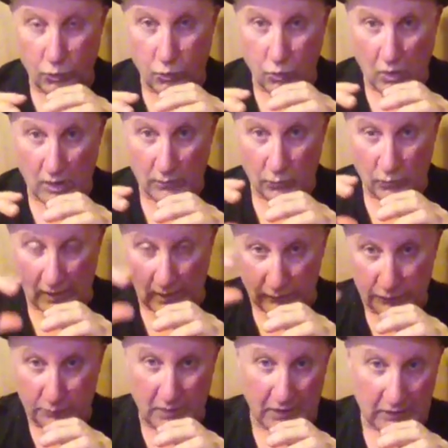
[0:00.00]
when I was
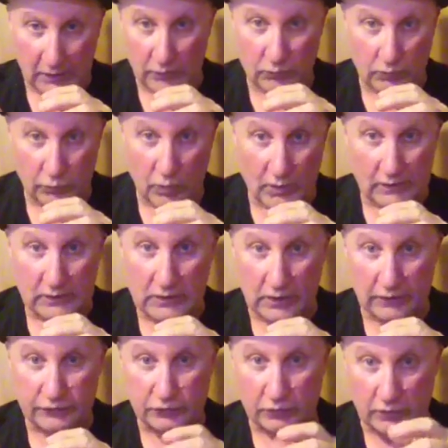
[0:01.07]
pedaling with one
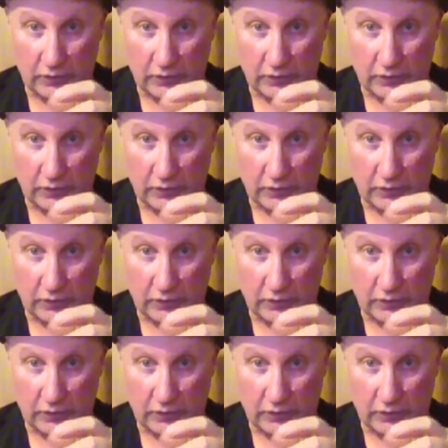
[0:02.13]
cluster,